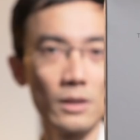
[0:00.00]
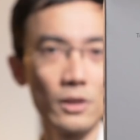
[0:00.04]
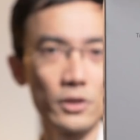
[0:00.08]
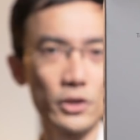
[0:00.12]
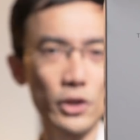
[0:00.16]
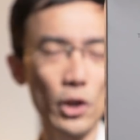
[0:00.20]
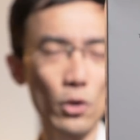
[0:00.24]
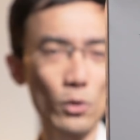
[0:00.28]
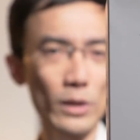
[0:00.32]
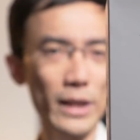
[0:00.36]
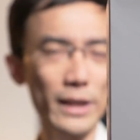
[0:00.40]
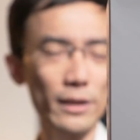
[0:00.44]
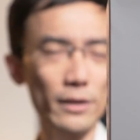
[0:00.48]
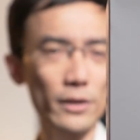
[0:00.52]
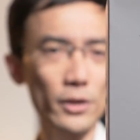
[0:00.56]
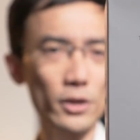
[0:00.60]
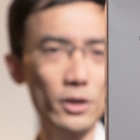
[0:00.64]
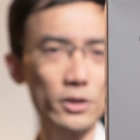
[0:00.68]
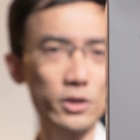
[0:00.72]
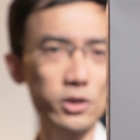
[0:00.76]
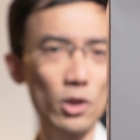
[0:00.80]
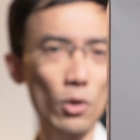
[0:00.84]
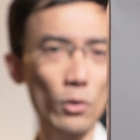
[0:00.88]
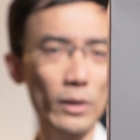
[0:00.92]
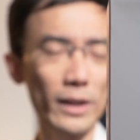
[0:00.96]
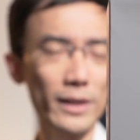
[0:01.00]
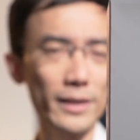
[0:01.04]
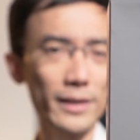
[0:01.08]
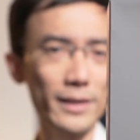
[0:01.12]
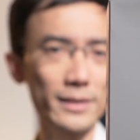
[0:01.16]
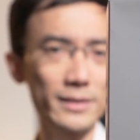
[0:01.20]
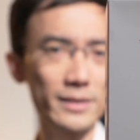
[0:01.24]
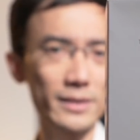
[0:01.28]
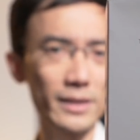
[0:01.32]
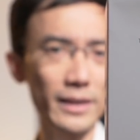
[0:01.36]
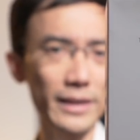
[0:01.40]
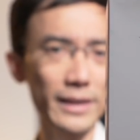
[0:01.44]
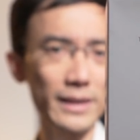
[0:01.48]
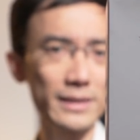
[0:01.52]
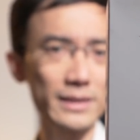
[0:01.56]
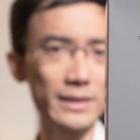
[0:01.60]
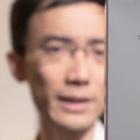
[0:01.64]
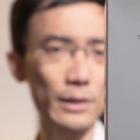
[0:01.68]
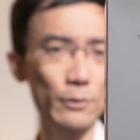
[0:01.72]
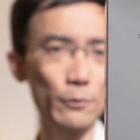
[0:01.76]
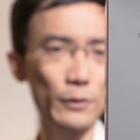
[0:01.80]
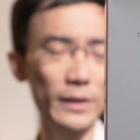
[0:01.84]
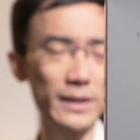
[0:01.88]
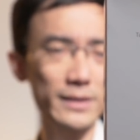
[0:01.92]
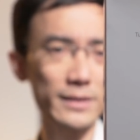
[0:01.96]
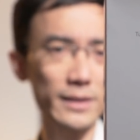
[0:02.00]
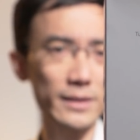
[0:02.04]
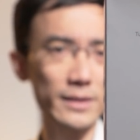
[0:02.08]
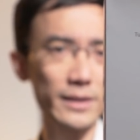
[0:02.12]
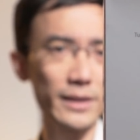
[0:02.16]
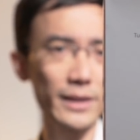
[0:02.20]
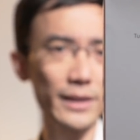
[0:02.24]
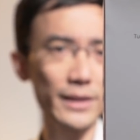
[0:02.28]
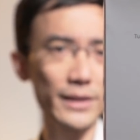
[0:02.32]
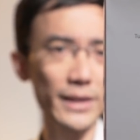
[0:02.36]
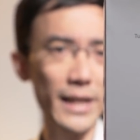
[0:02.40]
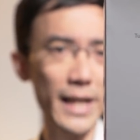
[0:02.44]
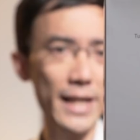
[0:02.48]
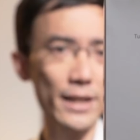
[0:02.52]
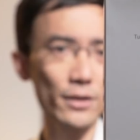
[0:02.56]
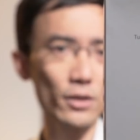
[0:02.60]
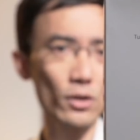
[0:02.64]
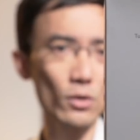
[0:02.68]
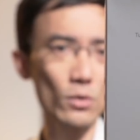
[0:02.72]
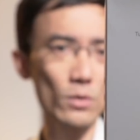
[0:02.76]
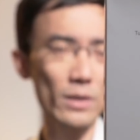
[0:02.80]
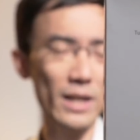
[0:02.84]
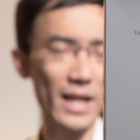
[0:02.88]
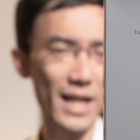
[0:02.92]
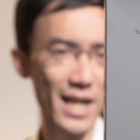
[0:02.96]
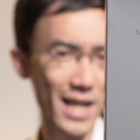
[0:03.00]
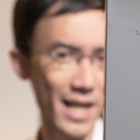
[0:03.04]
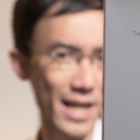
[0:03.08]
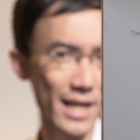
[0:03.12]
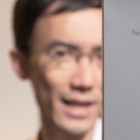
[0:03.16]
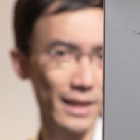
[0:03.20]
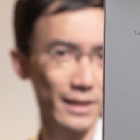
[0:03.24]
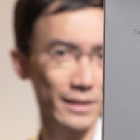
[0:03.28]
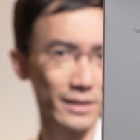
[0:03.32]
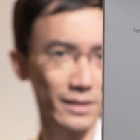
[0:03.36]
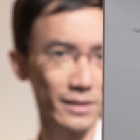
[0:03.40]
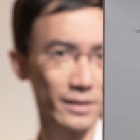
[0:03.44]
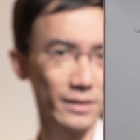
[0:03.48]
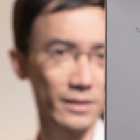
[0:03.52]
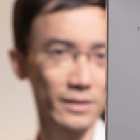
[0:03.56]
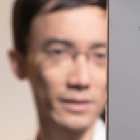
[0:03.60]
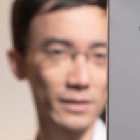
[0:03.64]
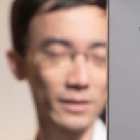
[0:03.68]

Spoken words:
So let's look at this Insta360 Nano S.